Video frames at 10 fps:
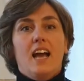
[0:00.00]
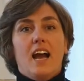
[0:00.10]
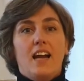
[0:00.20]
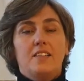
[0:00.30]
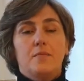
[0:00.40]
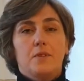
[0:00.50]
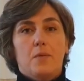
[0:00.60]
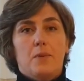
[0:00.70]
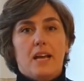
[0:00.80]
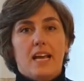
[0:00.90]
Item
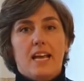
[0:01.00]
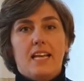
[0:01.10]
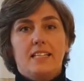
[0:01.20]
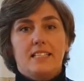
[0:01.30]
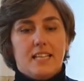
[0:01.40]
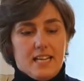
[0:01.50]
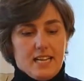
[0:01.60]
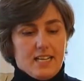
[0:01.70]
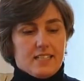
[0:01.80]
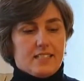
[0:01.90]
number eight
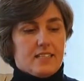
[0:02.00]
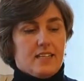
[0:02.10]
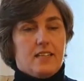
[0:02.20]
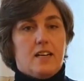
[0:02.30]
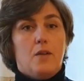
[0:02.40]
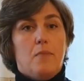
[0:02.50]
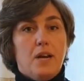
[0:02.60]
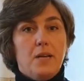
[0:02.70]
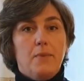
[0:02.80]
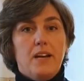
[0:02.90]
is a
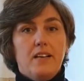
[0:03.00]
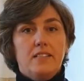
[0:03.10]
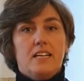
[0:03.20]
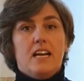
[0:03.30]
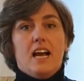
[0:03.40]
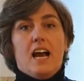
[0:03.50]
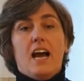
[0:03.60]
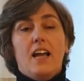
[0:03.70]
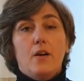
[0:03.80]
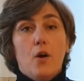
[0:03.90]
money belt.
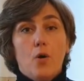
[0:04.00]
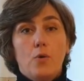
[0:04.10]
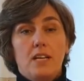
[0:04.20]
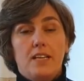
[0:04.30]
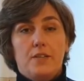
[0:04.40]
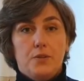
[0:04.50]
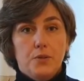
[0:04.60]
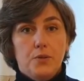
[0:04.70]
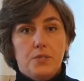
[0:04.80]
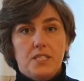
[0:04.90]
I only
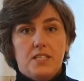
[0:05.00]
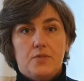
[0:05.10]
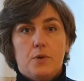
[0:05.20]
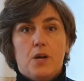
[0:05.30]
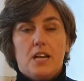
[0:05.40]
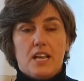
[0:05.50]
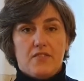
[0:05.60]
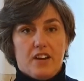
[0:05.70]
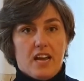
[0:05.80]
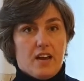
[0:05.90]
use this one
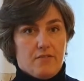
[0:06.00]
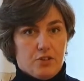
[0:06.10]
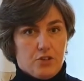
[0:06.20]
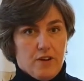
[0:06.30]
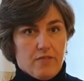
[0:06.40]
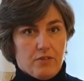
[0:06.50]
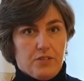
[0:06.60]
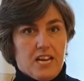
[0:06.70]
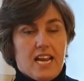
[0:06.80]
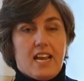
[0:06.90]
if I have a travel
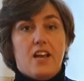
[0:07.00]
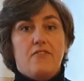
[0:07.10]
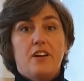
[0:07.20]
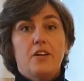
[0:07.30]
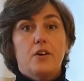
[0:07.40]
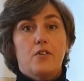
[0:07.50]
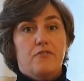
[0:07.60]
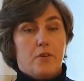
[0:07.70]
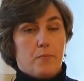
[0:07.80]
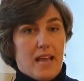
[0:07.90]
day, if I go
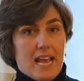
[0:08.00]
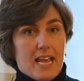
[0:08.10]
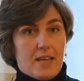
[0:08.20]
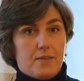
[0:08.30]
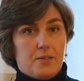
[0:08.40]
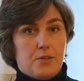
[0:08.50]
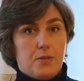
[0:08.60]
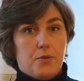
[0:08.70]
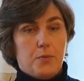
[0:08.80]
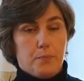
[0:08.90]
from A
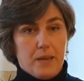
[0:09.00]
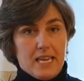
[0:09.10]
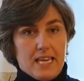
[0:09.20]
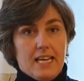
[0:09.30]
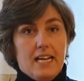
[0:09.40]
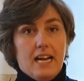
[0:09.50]
to B.